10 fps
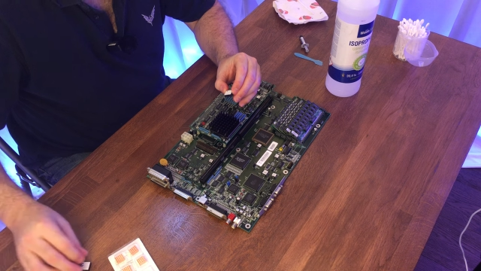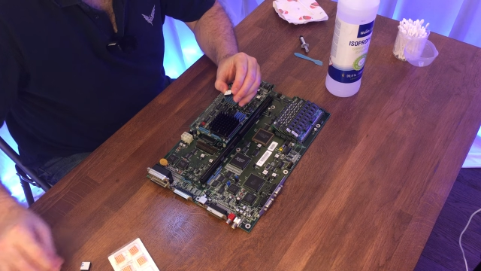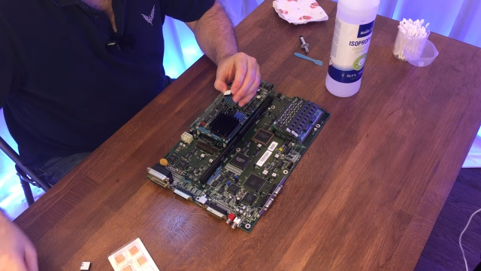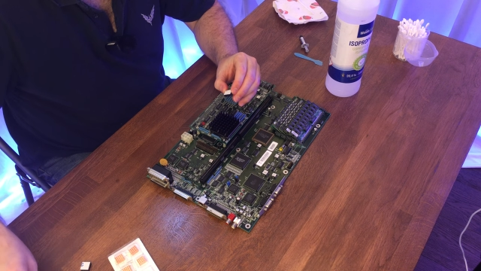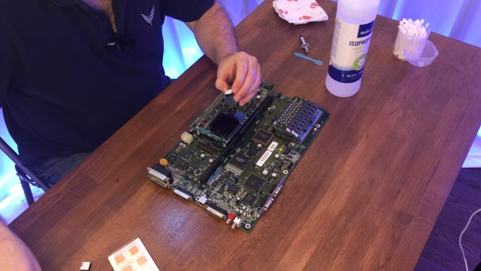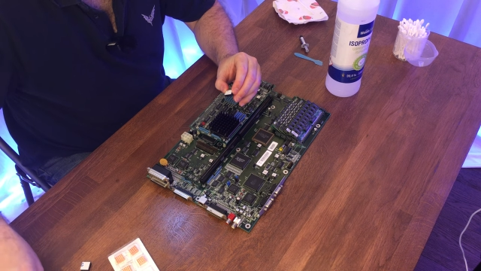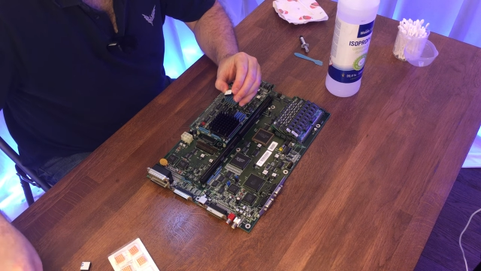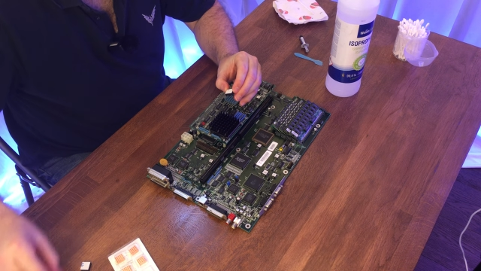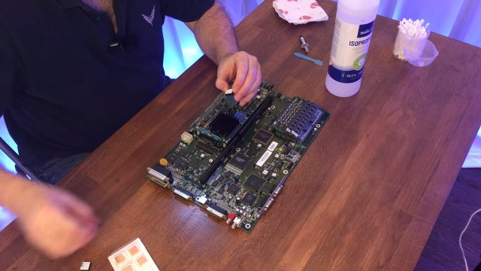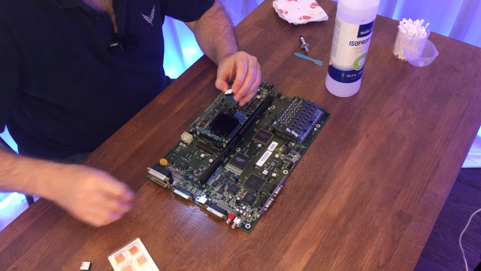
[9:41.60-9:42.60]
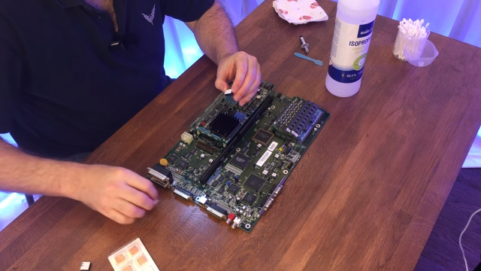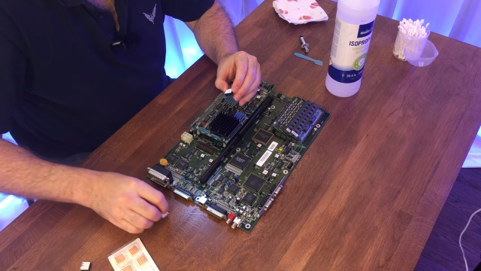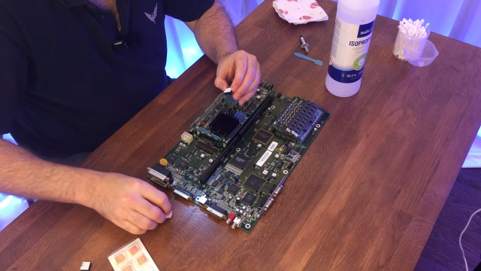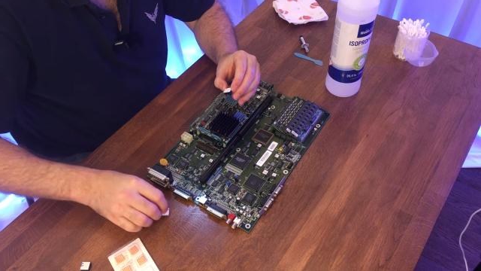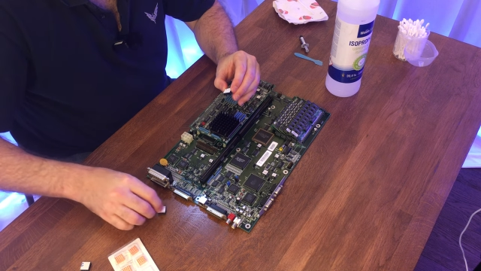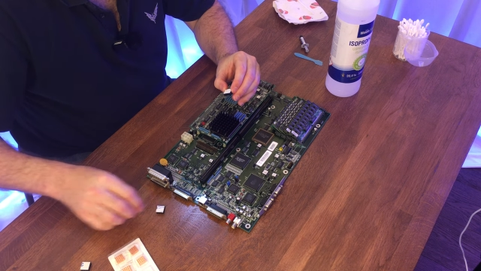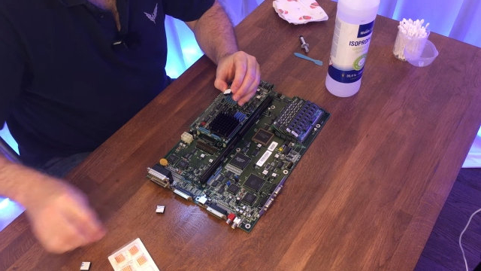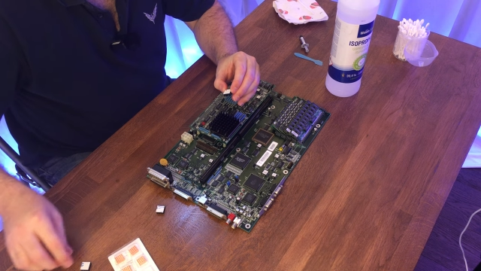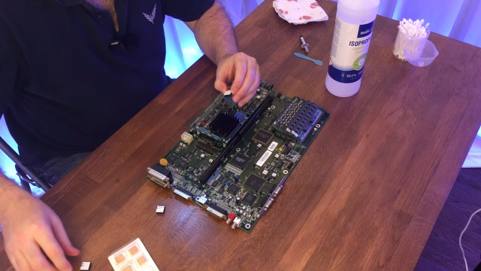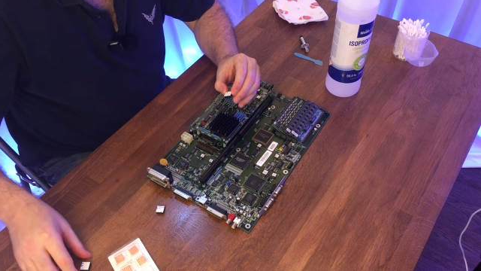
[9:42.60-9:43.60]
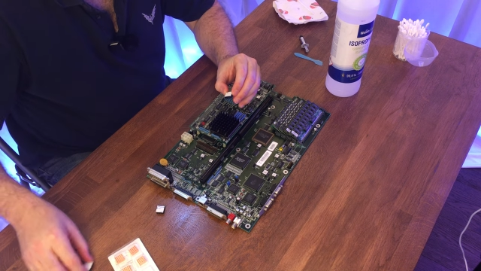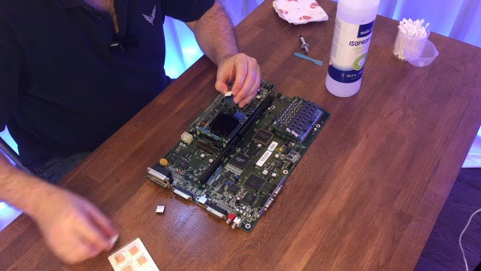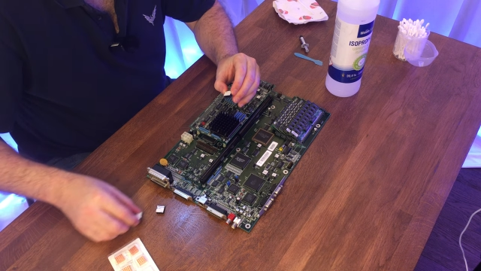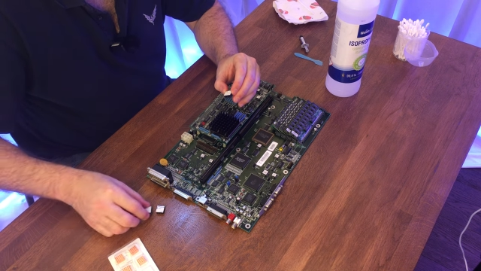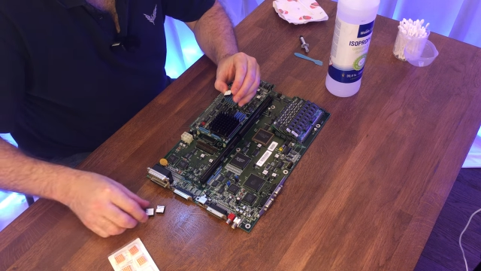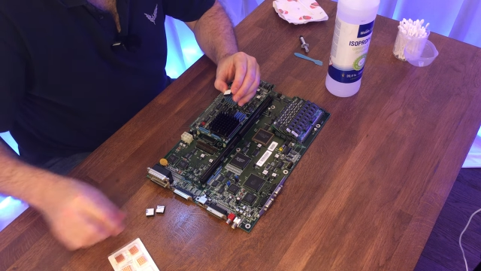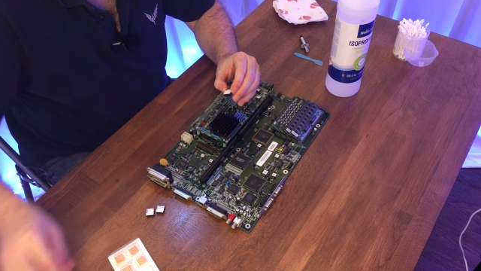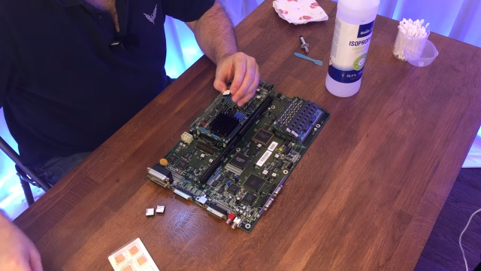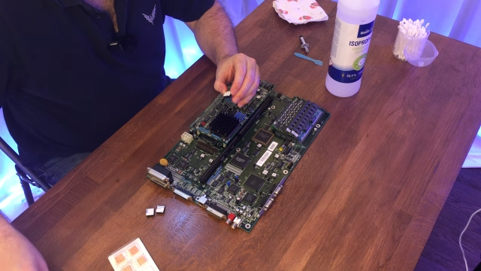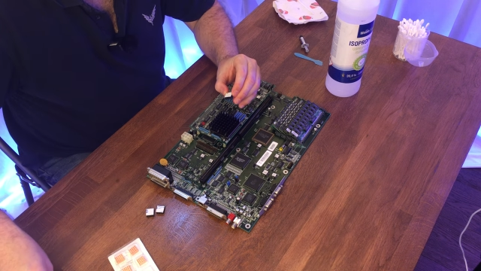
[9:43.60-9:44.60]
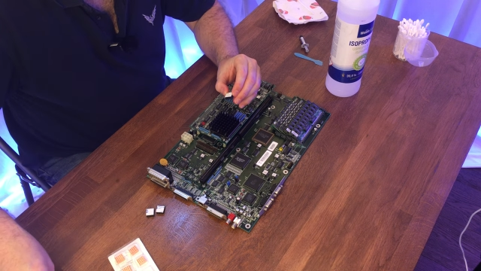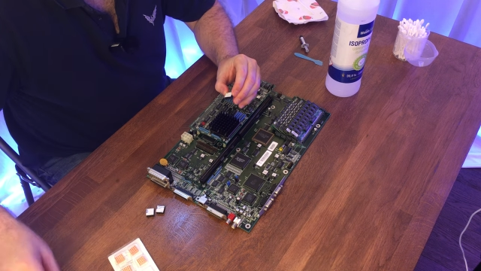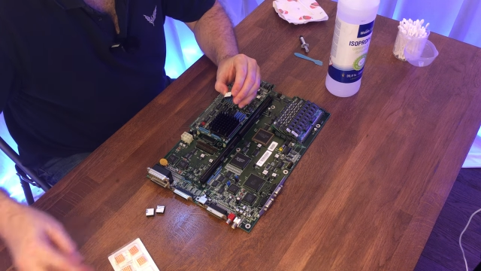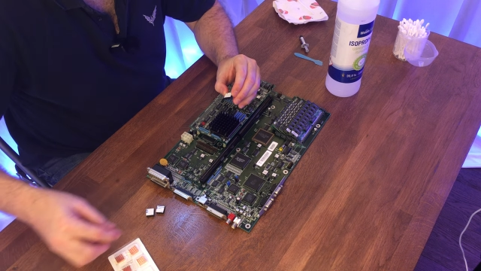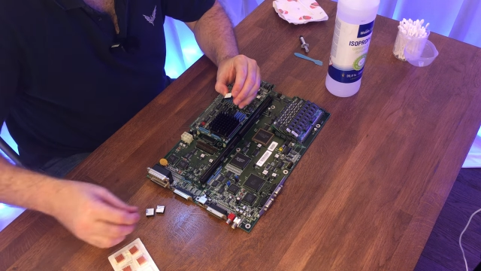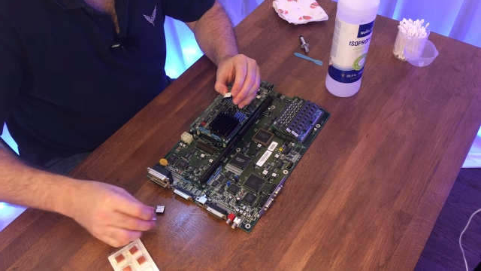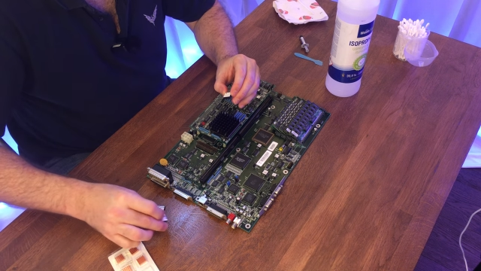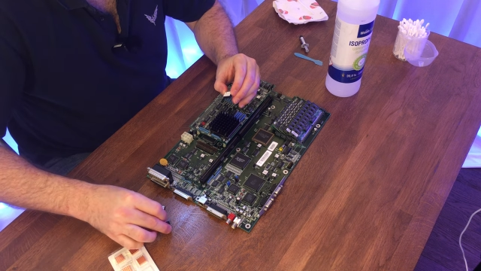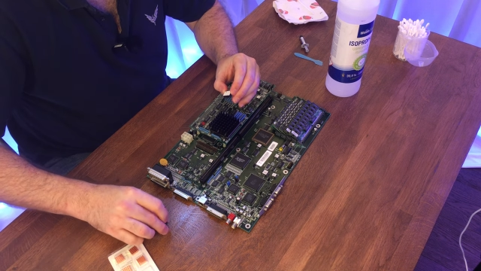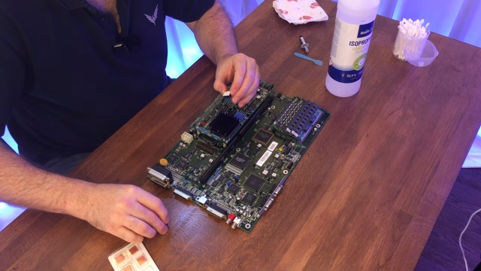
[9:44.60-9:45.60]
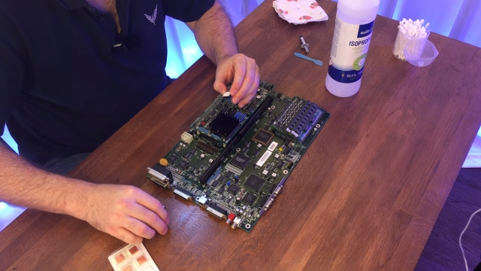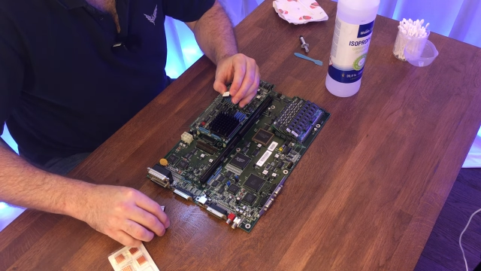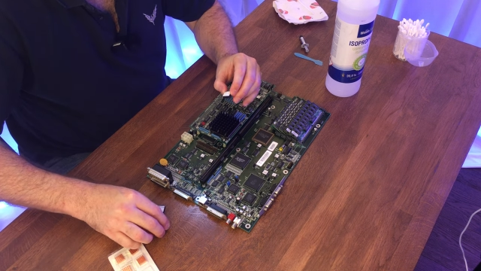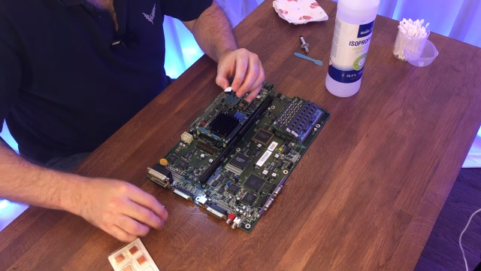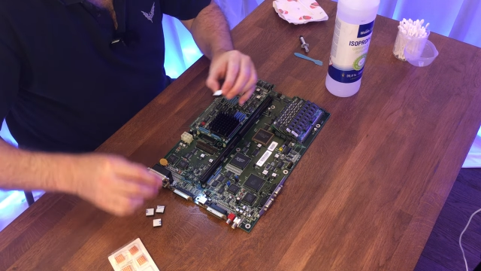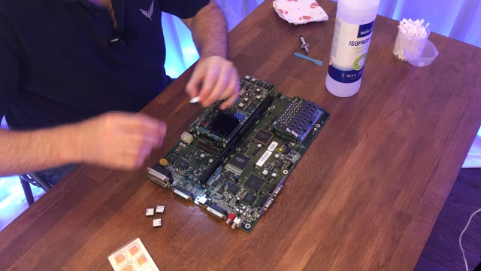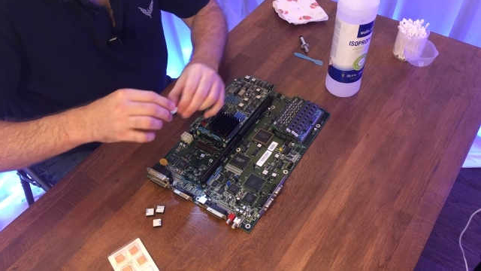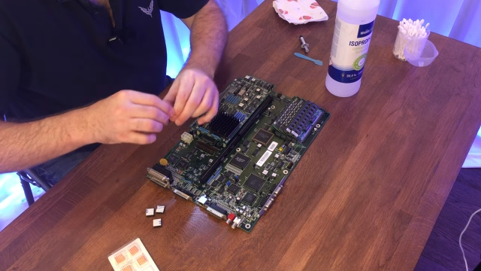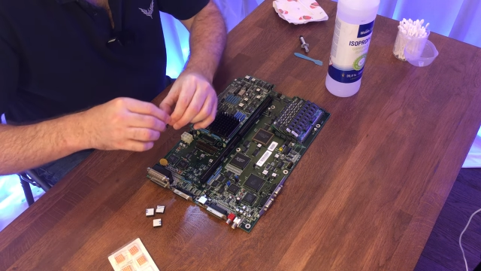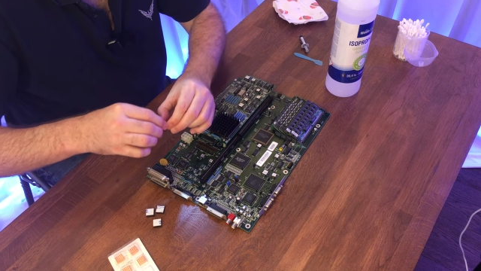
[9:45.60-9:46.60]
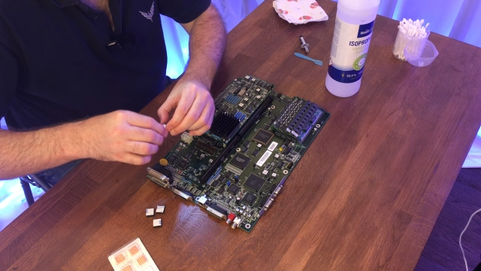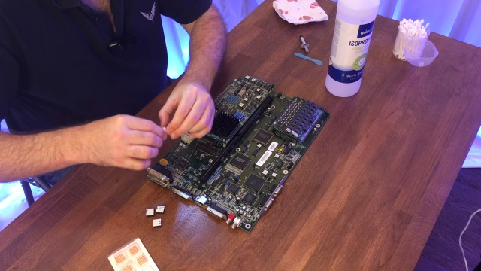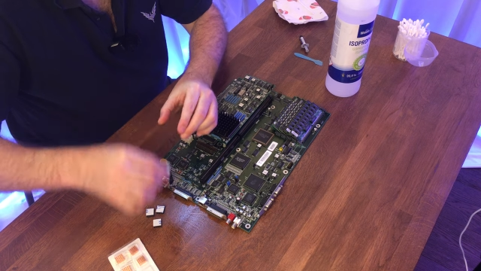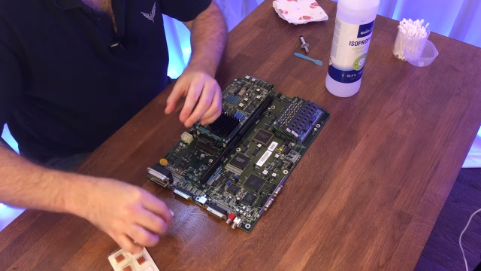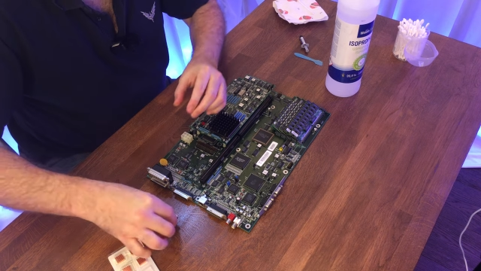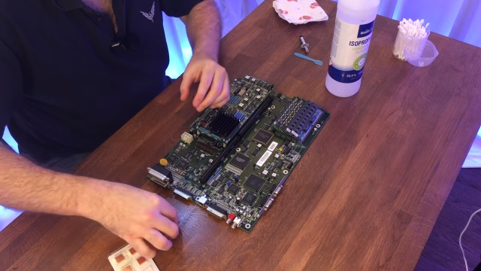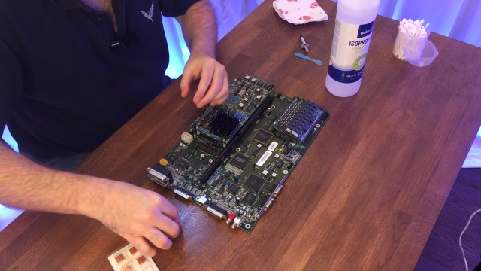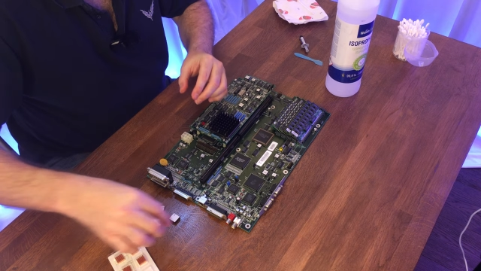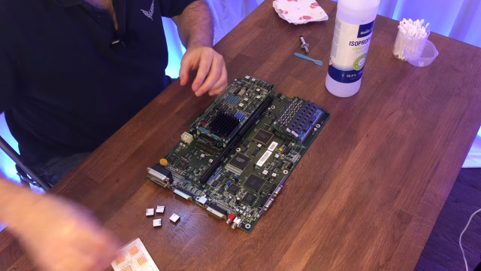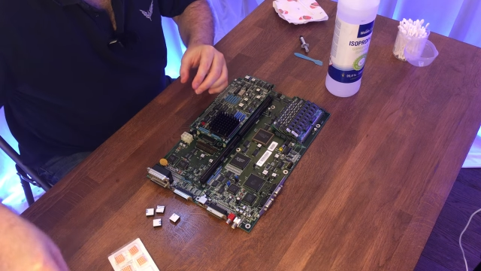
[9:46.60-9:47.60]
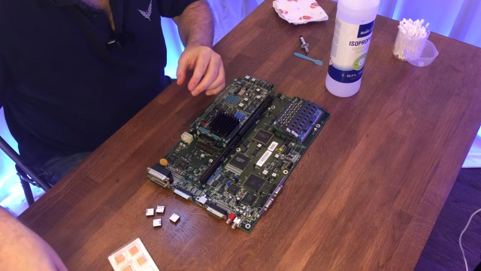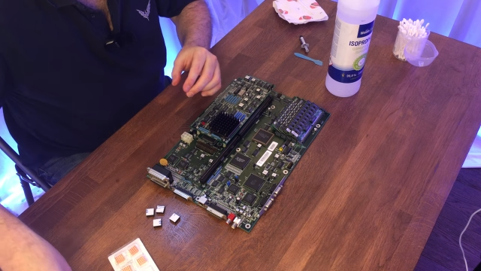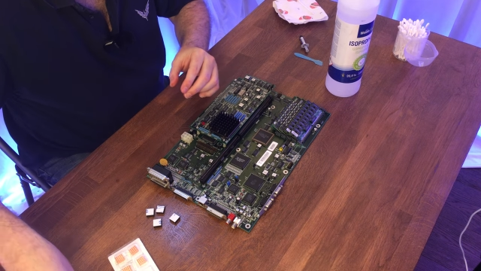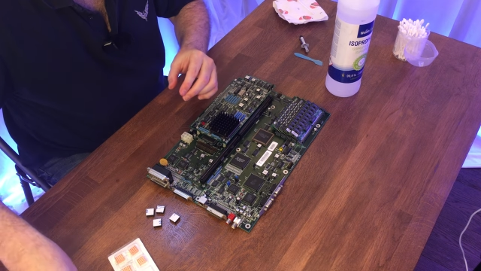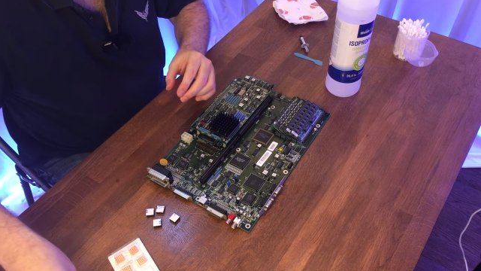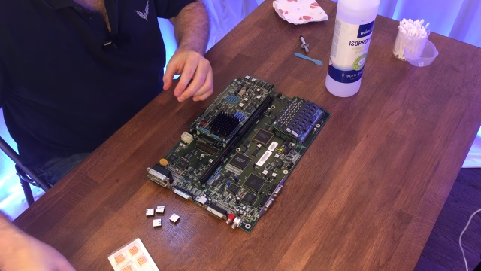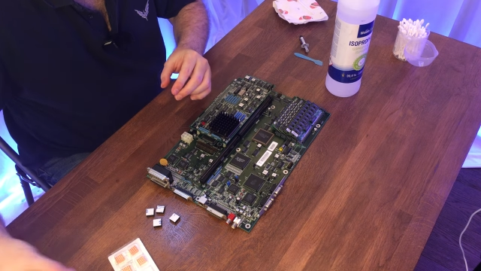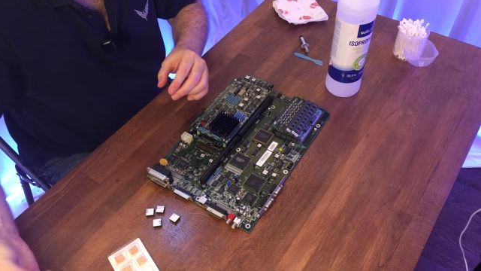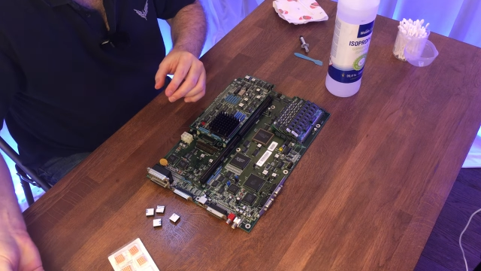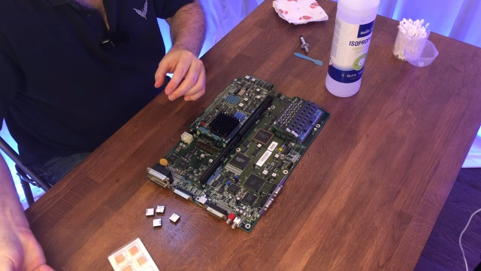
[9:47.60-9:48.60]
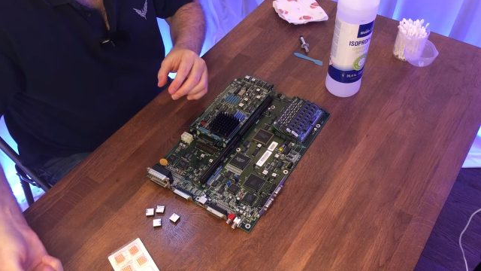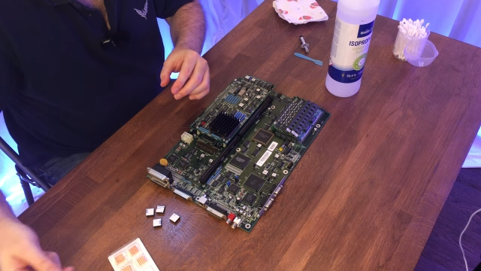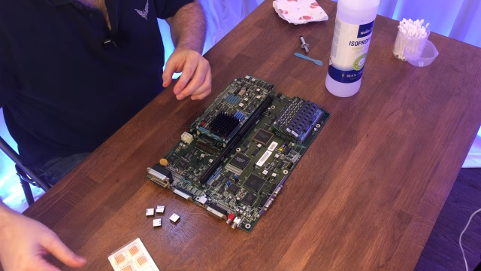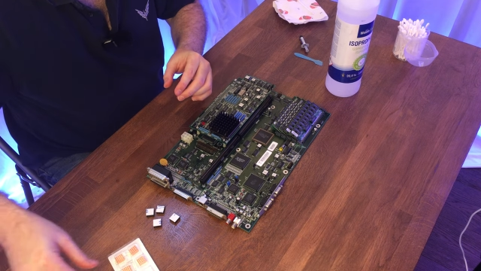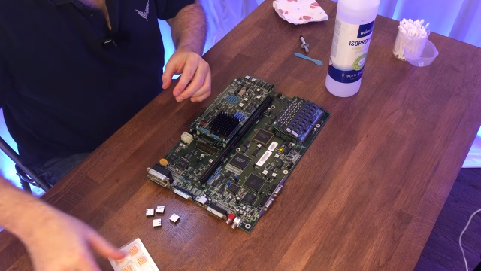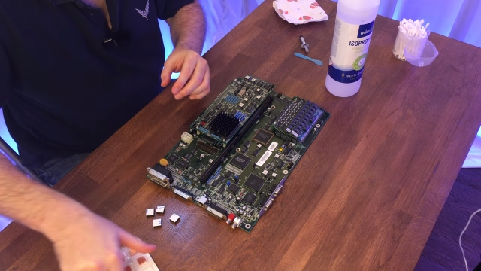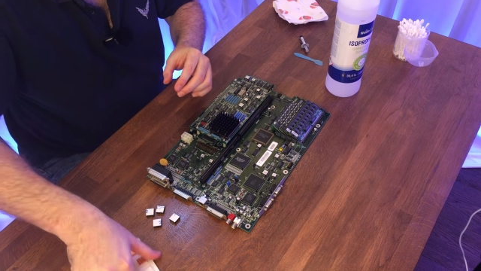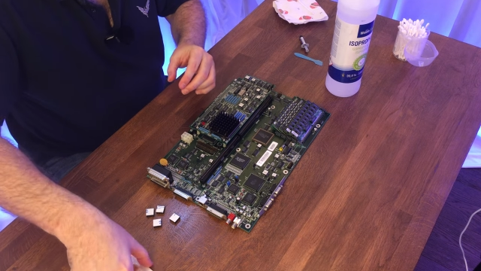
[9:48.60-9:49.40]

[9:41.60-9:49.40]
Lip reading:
Nobody's mouth can be seen.